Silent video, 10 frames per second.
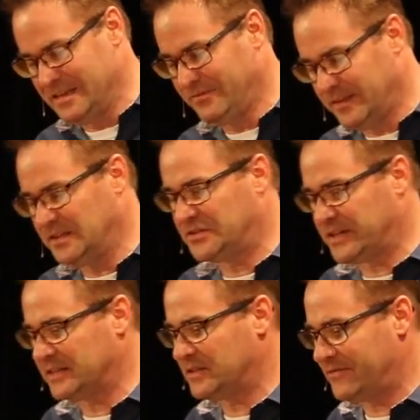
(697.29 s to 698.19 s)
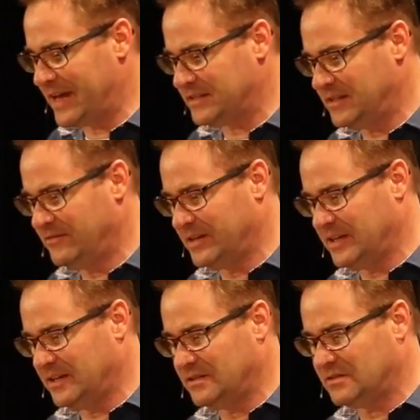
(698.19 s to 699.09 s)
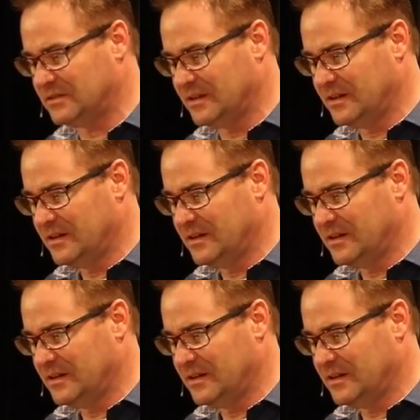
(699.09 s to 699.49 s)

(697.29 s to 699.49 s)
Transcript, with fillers: in these sets of activities